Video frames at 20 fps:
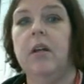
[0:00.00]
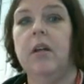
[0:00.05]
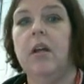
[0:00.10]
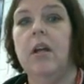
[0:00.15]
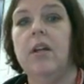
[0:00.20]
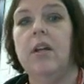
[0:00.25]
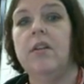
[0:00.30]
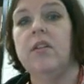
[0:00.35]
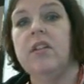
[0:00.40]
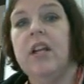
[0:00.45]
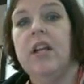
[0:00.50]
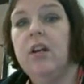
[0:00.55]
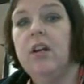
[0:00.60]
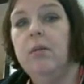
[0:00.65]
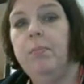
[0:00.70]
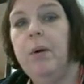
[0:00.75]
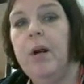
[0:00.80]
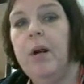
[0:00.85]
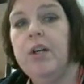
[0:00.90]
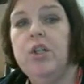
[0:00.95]
standard
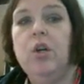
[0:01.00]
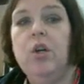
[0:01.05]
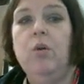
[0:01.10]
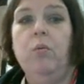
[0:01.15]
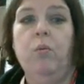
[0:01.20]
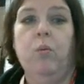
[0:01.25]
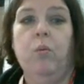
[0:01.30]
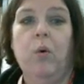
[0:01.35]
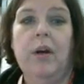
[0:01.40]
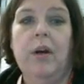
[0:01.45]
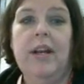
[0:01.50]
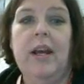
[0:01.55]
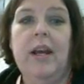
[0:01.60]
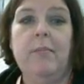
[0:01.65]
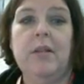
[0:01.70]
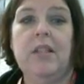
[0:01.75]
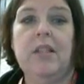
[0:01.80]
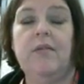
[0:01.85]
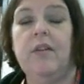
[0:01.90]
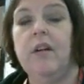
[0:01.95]
pressure, one
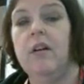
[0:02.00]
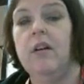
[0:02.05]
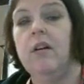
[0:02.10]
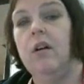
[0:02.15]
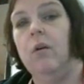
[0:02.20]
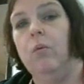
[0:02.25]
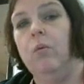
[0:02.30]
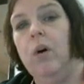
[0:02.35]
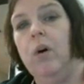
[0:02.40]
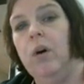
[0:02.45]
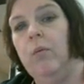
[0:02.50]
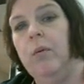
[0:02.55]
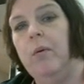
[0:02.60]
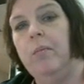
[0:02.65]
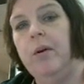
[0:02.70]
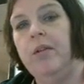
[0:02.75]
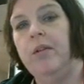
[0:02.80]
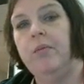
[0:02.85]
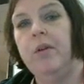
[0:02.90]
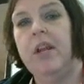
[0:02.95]
atmosphere or 101.3
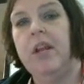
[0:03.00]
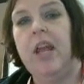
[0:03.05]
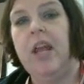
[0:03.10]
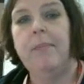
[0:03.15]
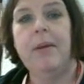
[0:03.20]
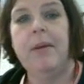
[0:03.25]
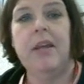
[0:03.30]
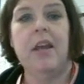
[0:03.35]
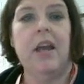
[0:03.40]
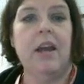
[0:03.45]
kPa